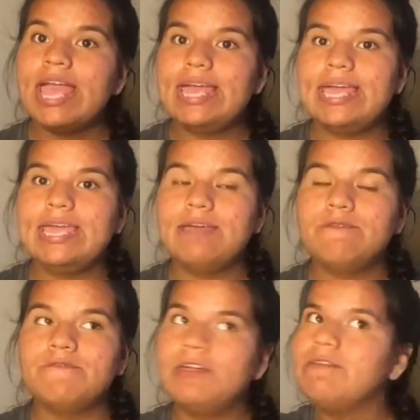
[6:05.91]
A
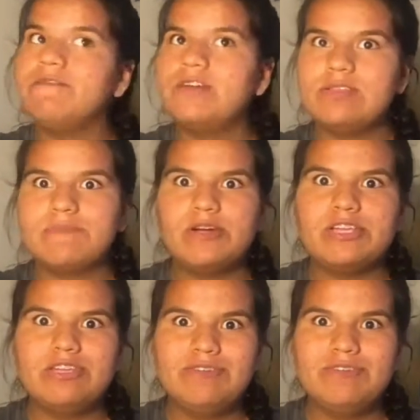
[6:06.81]
very
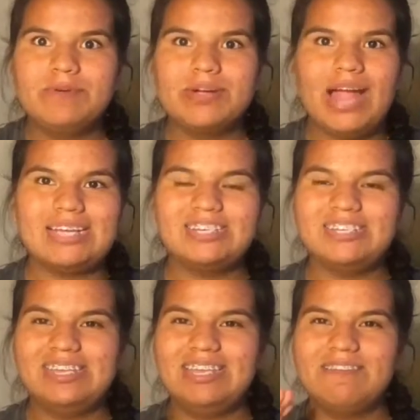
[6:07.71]
smart YouTuber
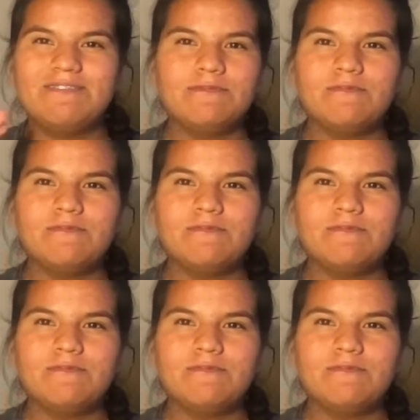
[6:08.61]
actually